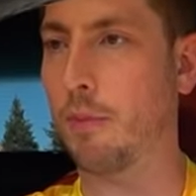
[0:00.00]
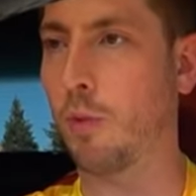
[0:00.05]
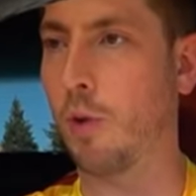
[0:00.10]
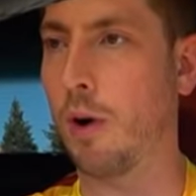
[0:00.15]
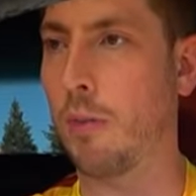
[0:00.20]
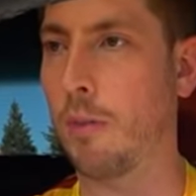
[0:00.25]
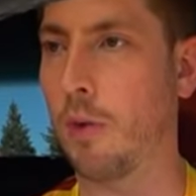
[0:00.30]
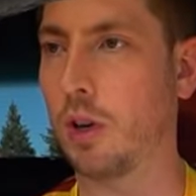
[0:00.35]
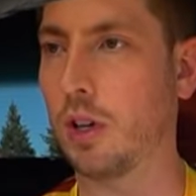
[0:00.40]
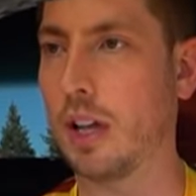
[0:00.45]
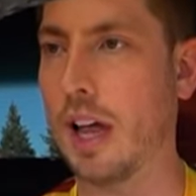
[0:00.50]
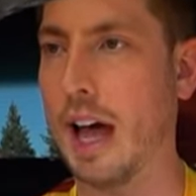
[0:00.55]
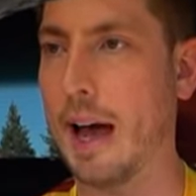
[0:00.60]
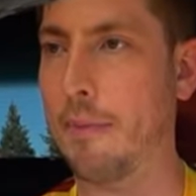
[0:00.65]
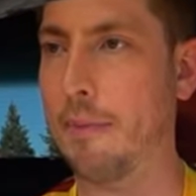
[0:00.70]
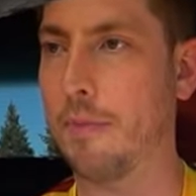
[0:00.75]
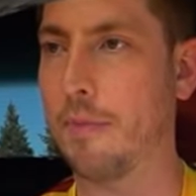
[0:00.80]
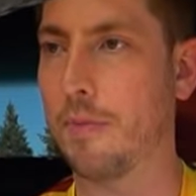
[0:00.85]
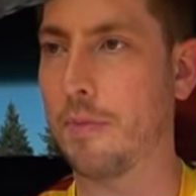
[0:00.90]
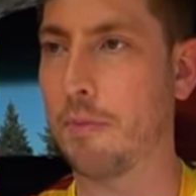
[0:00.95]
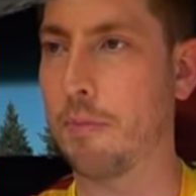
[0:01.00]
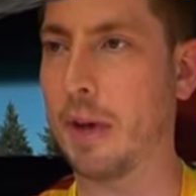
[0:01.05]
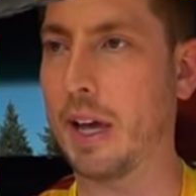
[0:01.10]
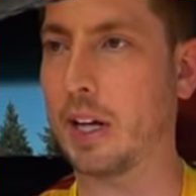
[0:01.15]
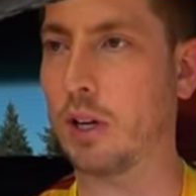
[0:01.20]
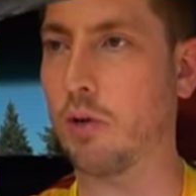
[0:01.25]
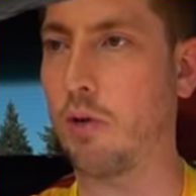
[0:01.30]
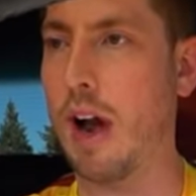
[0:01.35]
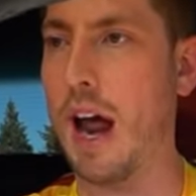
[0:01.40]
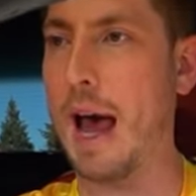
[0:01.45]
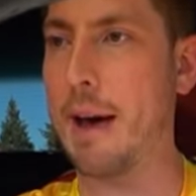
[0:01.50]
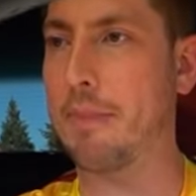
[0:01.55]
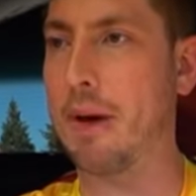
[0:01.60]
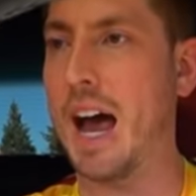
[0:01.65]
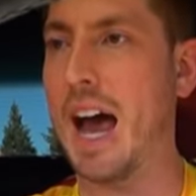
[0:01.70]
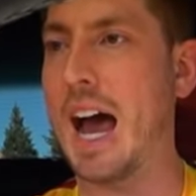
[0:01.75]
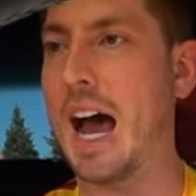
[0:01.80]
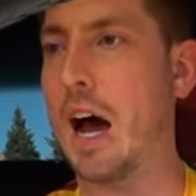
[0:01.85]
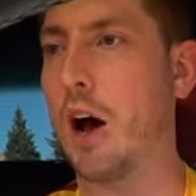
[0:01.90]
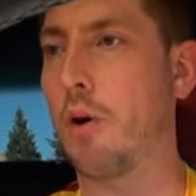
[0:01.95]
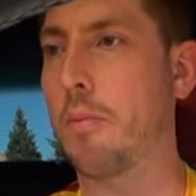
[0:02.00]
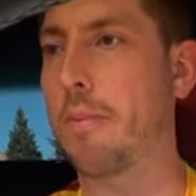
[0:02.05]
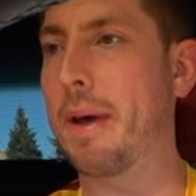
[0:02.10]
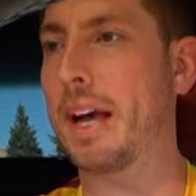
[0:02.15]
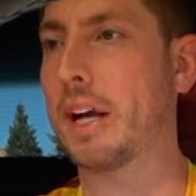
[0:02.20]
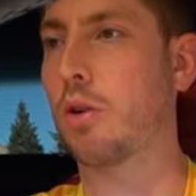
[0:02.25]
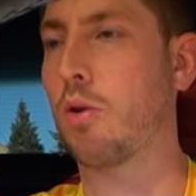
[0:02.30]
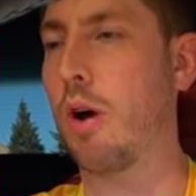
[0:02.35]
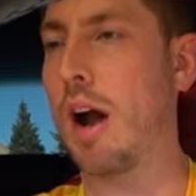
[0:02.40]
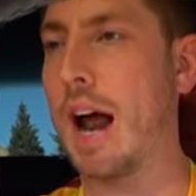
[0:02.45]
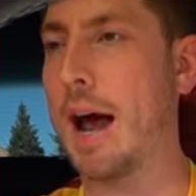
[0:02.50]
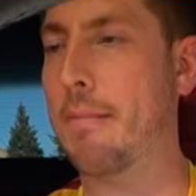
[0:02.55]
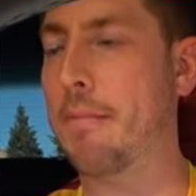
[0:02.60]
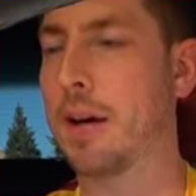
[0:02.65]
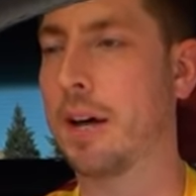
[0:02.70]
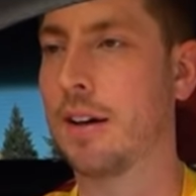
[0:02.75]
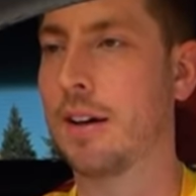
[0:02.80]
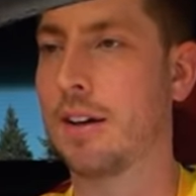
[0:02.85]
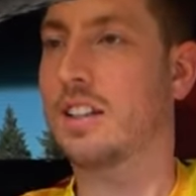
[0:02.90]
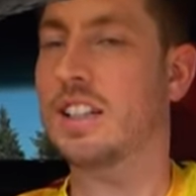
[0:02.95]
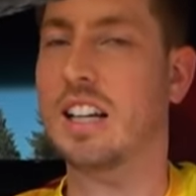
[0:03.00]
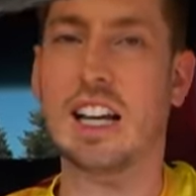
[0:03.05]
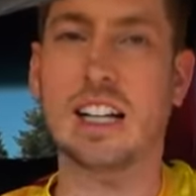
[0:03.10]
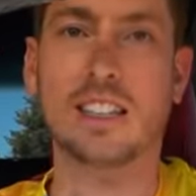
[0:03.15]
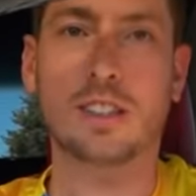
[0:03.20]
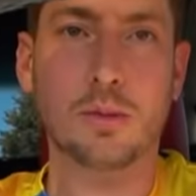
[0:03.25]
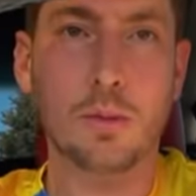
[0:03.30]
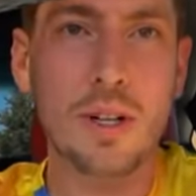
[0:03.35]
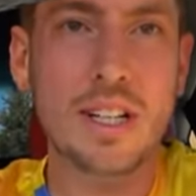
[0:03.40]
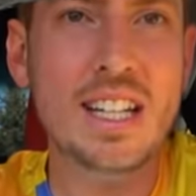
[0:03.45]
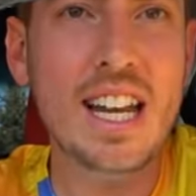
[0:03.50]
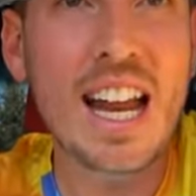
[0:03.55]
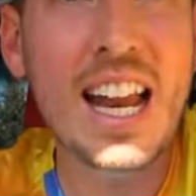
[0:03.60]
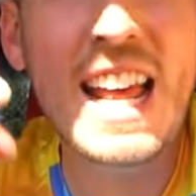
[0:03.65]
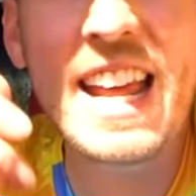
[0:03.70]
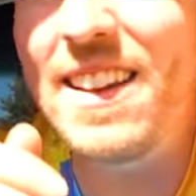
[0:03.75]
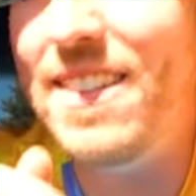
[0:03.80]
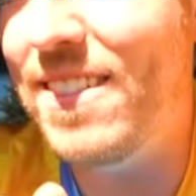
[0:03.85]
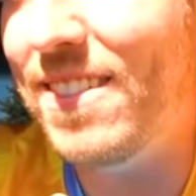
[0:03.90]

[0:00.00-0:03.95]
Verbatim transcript: One more lap. Big crab. Ow, big crab. Yes, we did it.